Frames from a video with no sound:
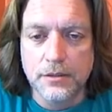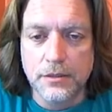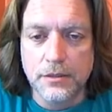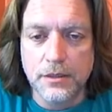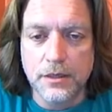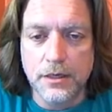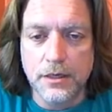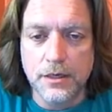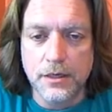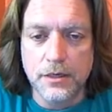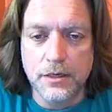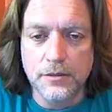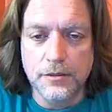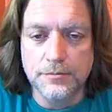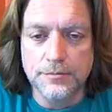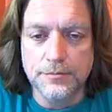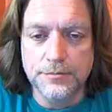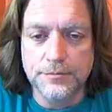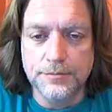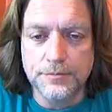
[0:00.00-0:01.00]

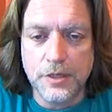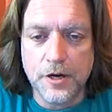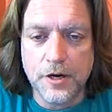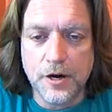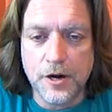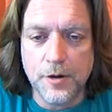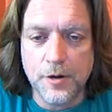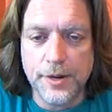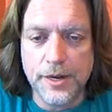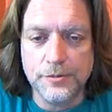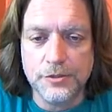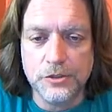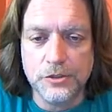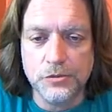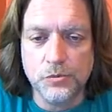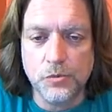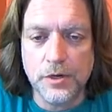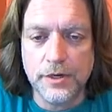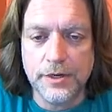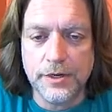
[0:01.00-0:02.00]
Um, Carpamp says,
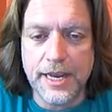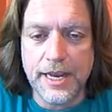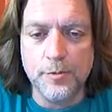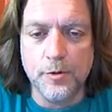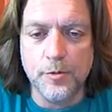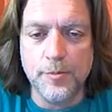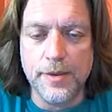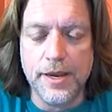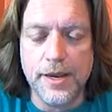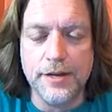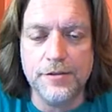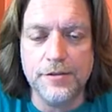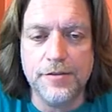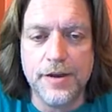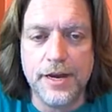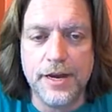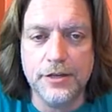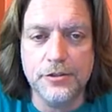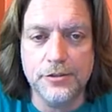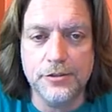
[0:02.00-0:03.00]
what cable
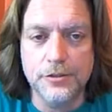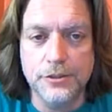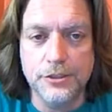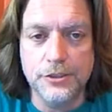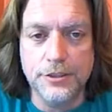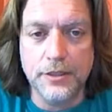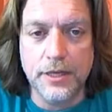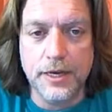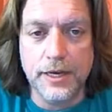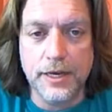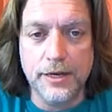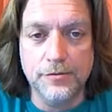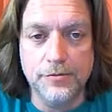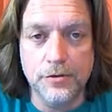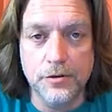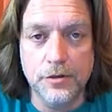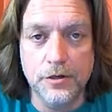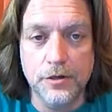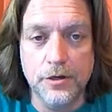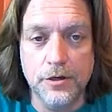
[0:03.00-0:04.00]
manufacturers do you like
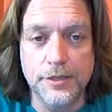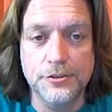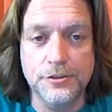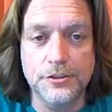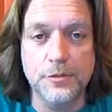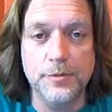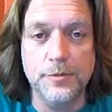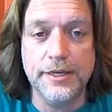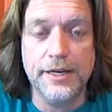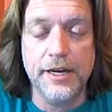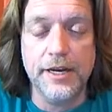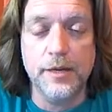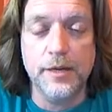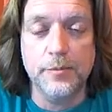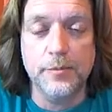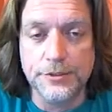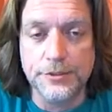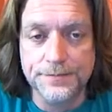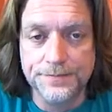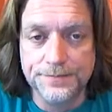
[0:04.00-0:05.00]
for instrument
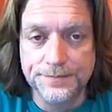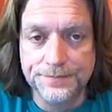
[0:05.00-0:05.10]
cables?